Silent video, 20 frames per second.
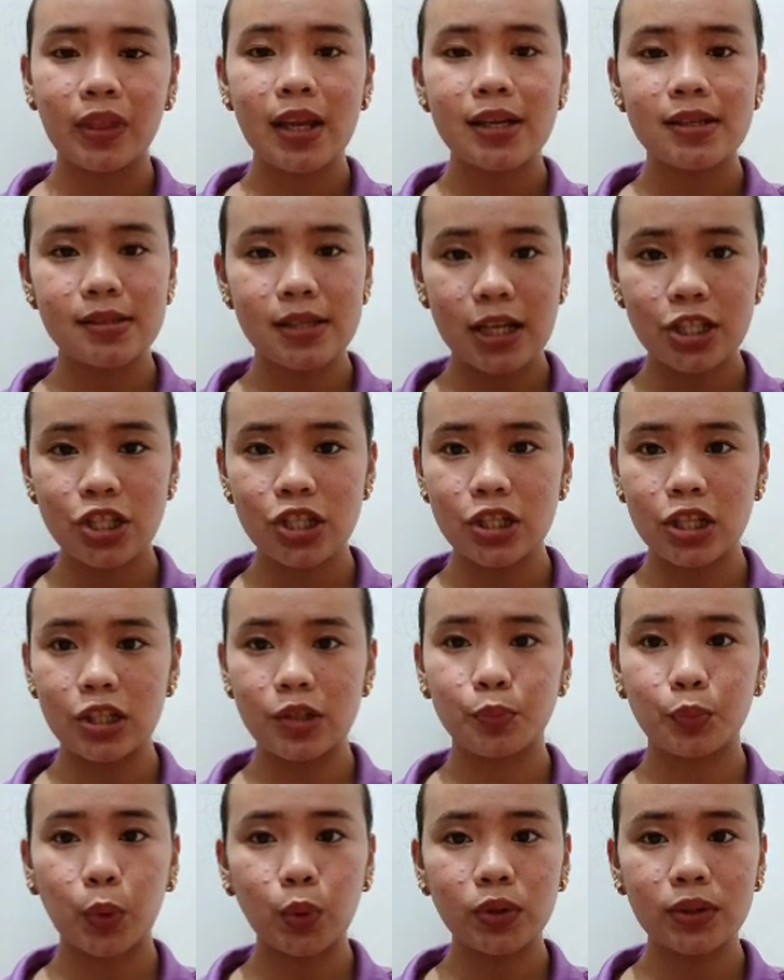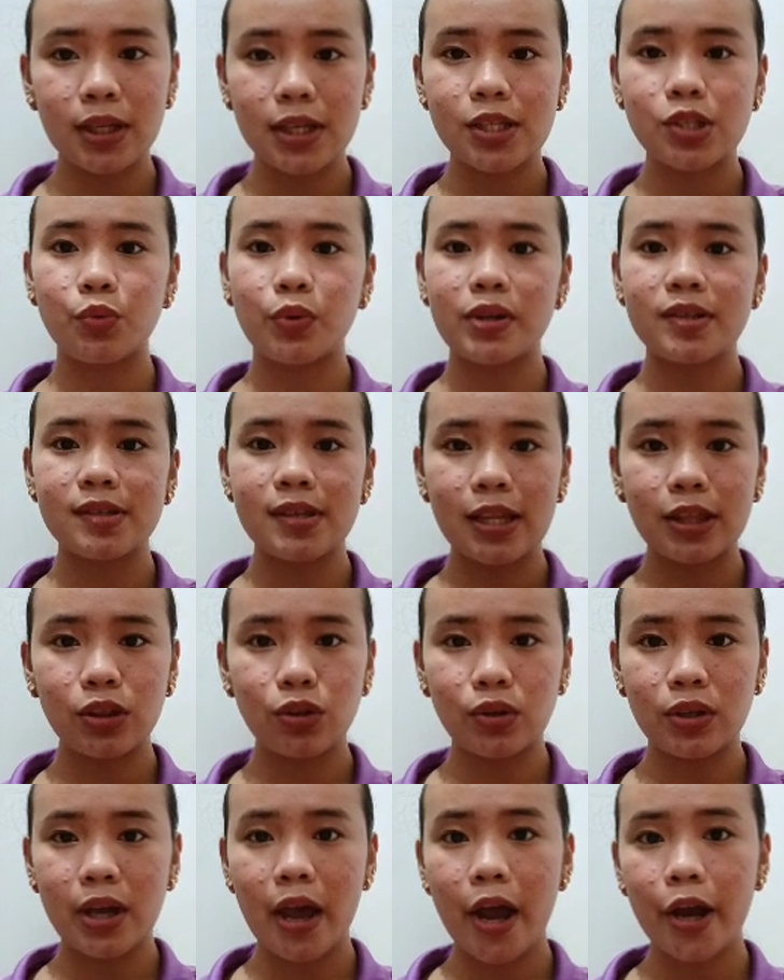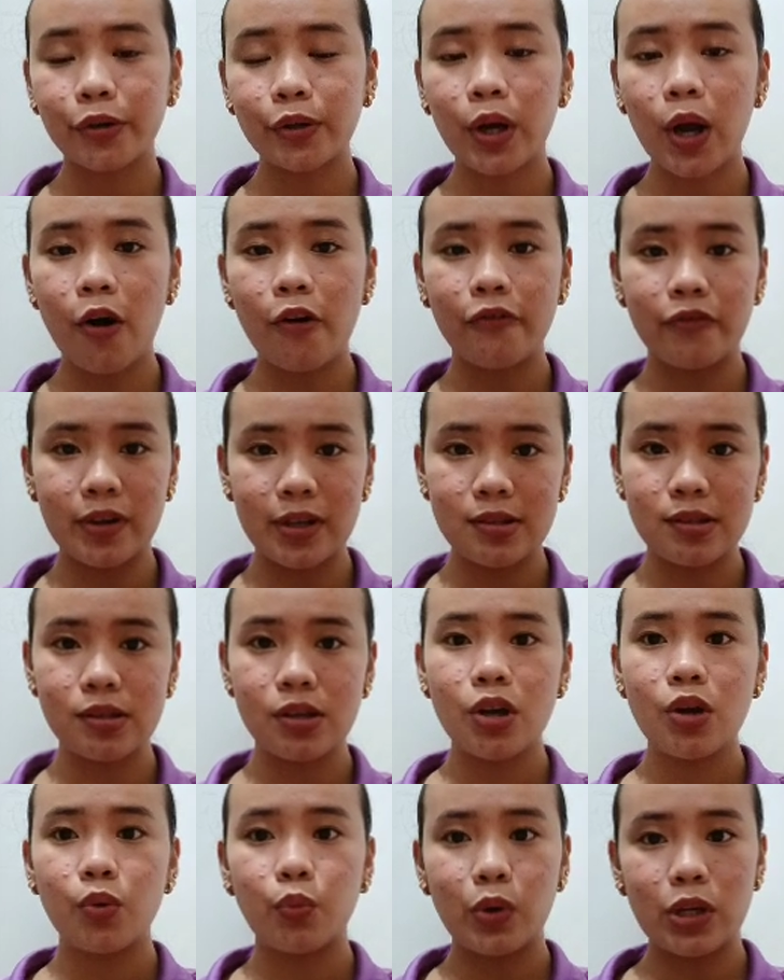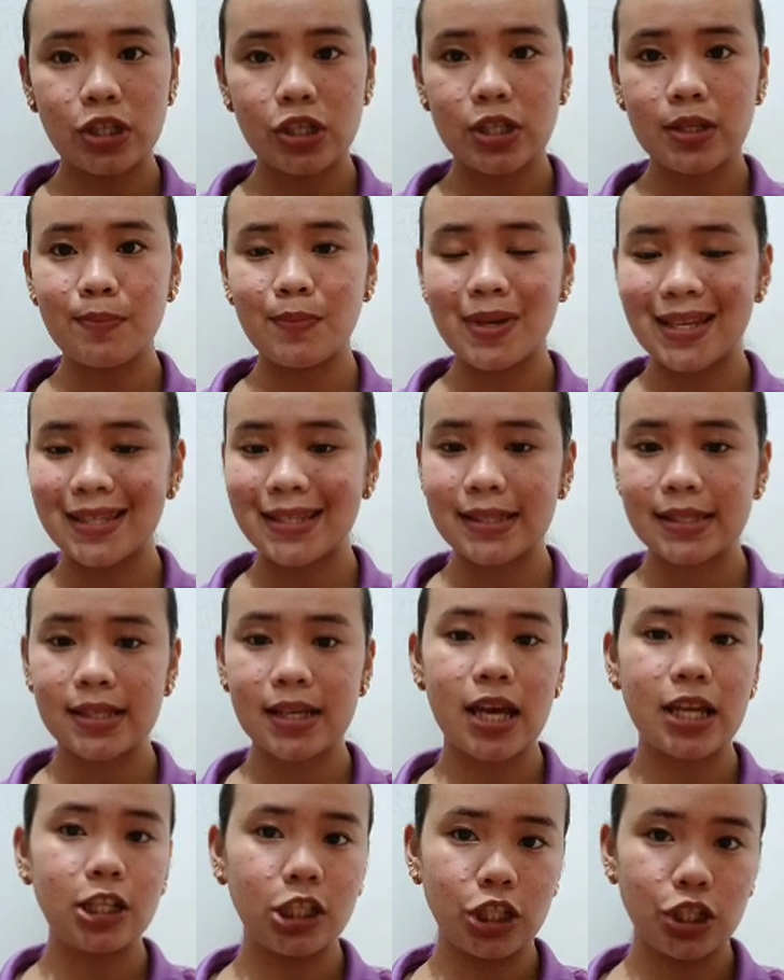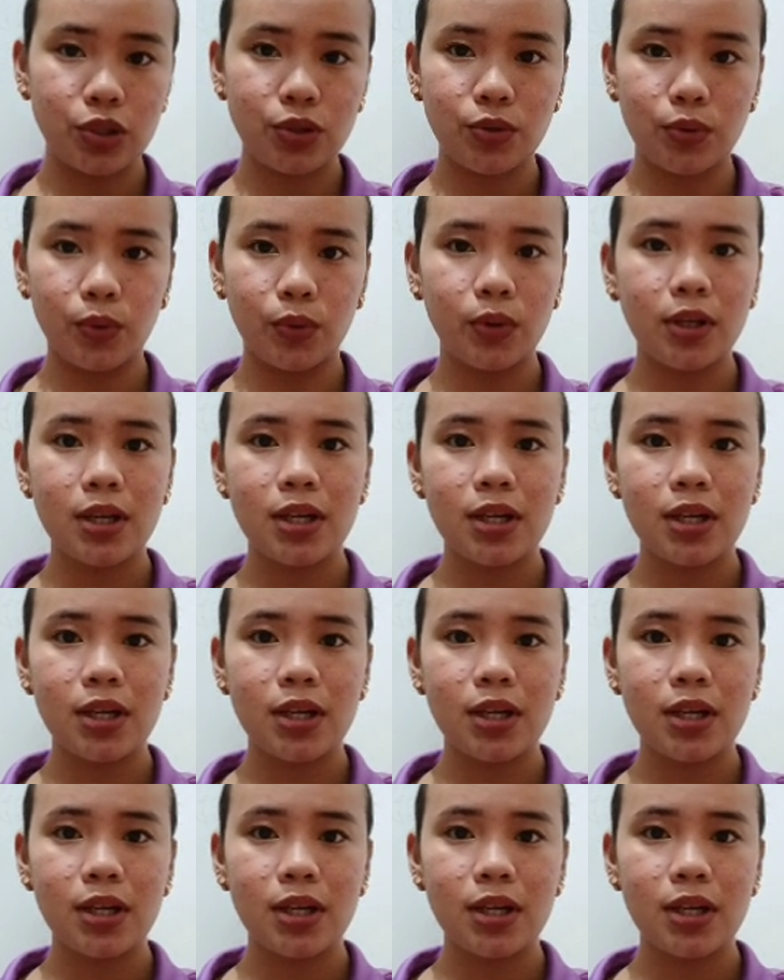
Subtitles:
such that protests were sent to the Era office when she missed an issue.